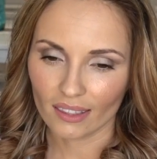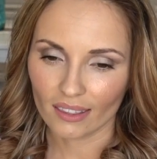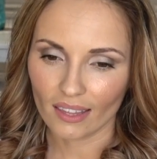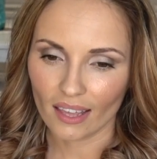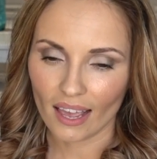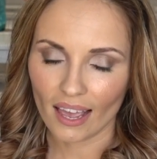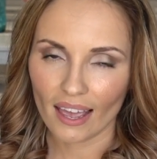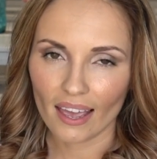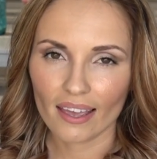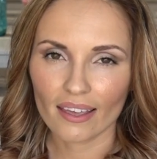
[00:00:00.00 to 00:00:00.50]

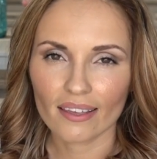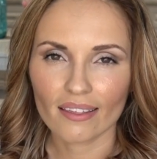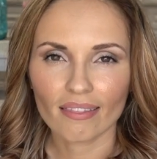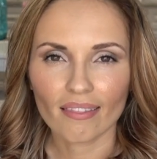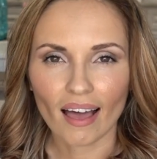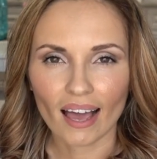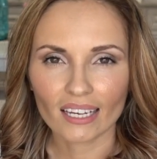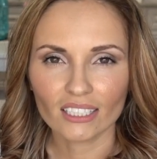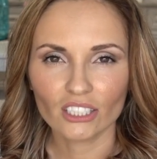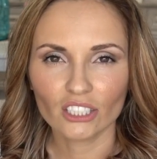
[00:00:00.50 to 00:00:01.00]
They
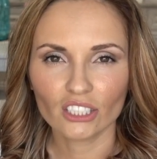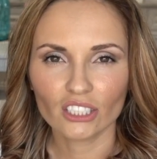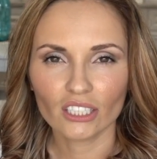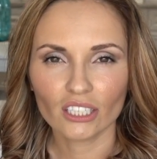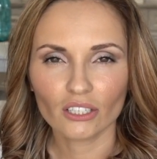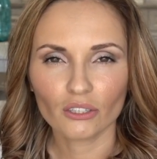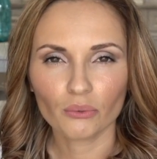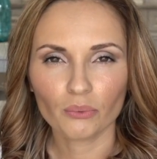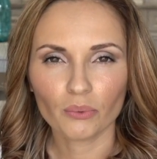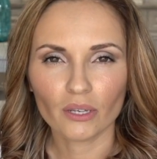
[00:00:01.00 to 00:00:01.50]
last
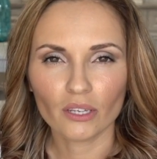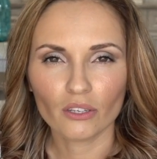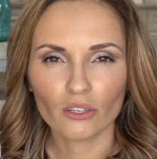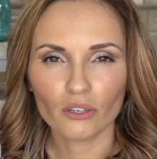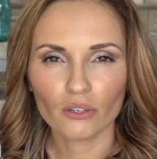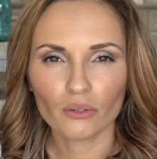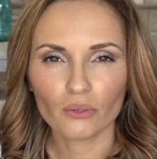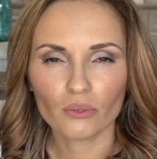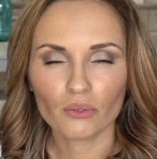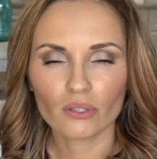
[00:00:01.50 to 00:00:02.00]
year we
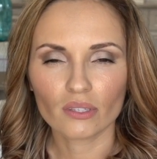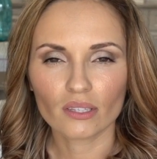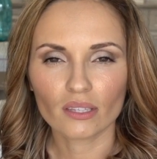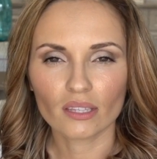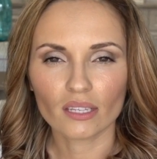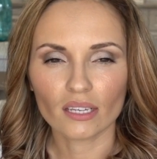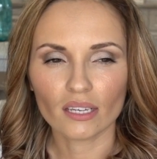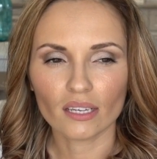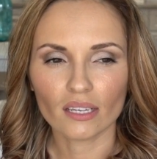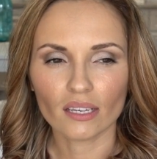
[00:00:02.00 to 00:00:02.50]

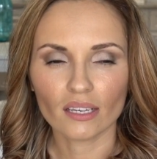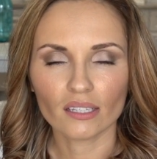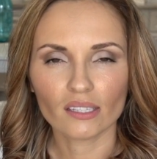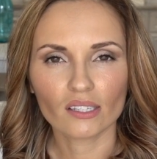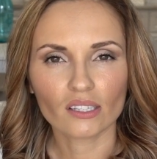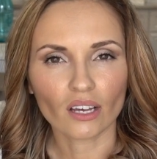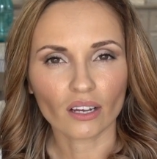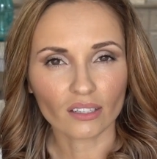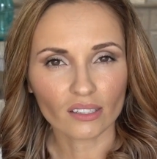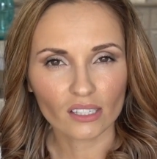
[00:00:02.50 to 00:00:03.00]
used the
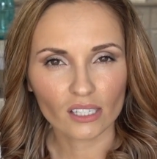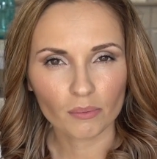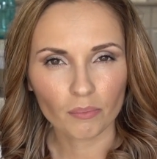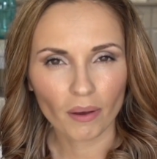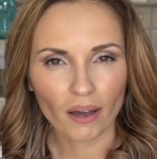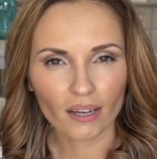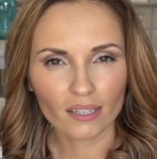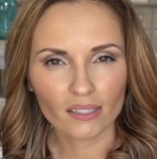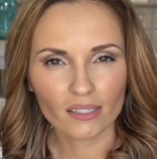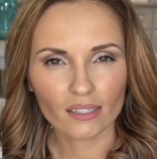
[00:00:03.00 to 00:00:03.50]

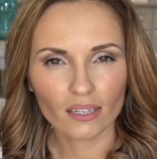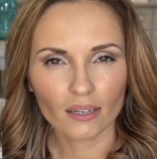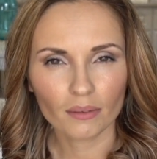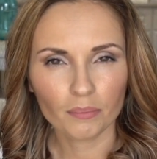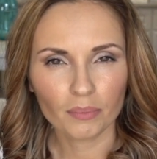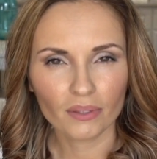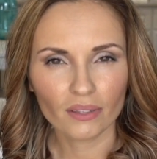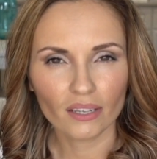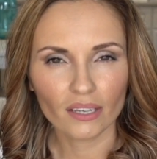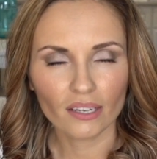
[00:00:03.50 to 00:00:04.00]
sunspots, I
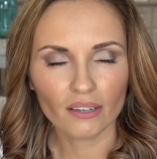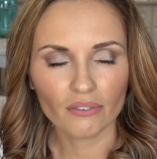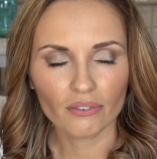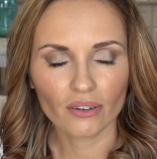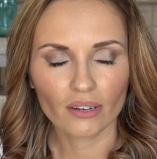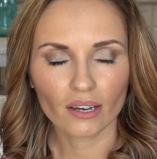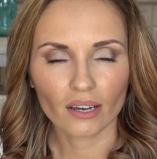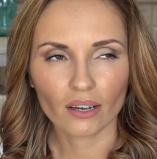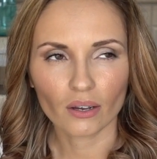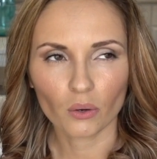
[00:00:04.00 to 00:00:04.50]
believe.
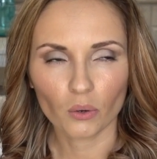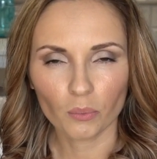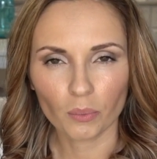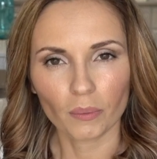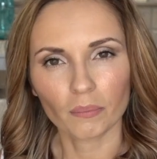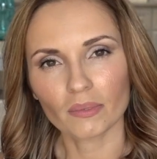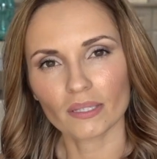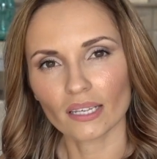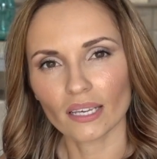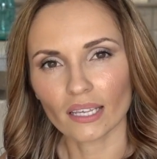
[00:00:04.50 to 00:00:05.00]
I hope
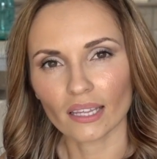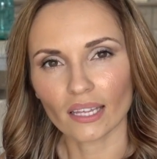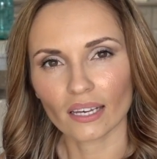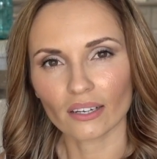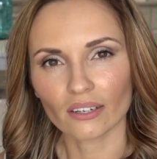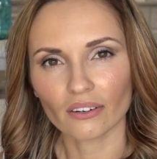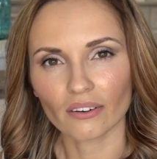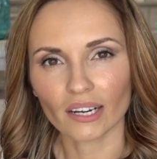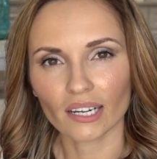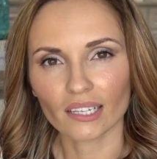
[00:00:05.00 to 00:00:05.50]
I'm saying
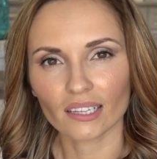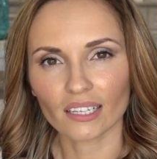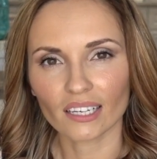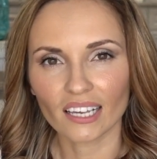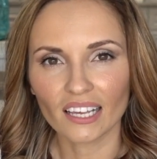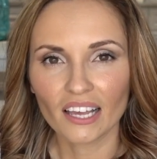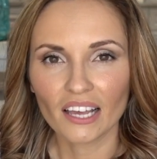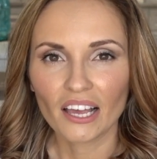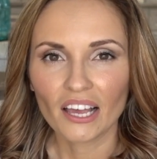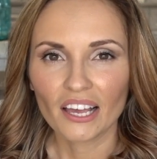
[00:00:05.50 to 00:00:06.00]
that
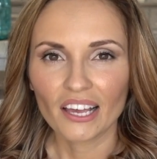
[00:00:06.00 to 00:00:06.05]
correctly.